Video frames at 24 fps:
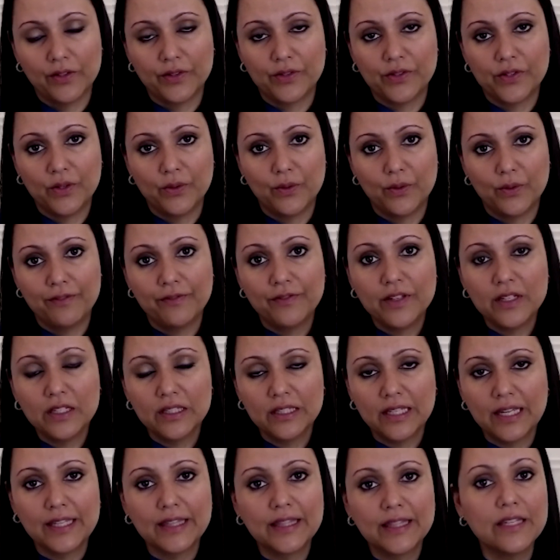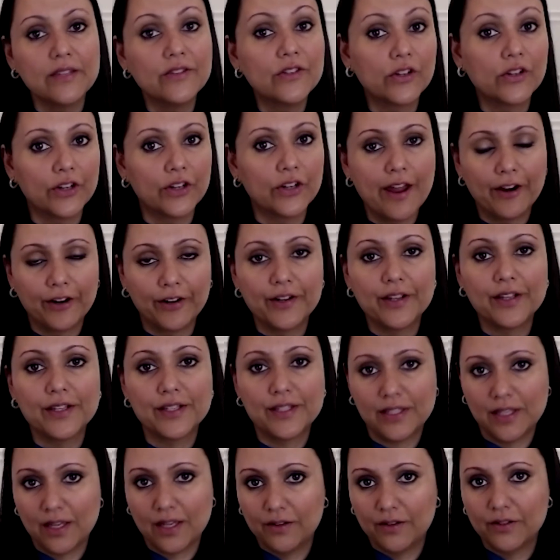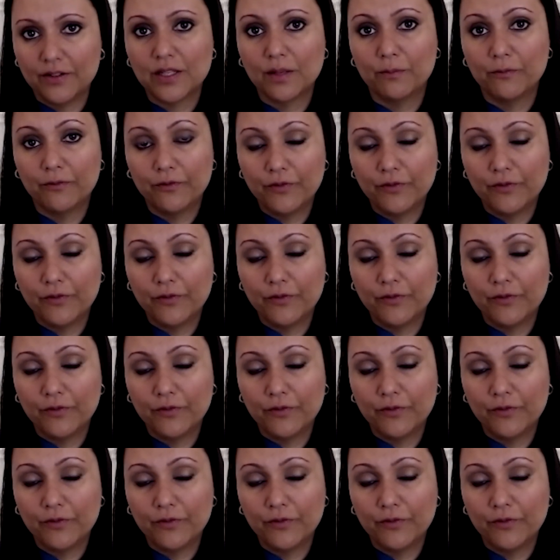So I feel like these are areas that some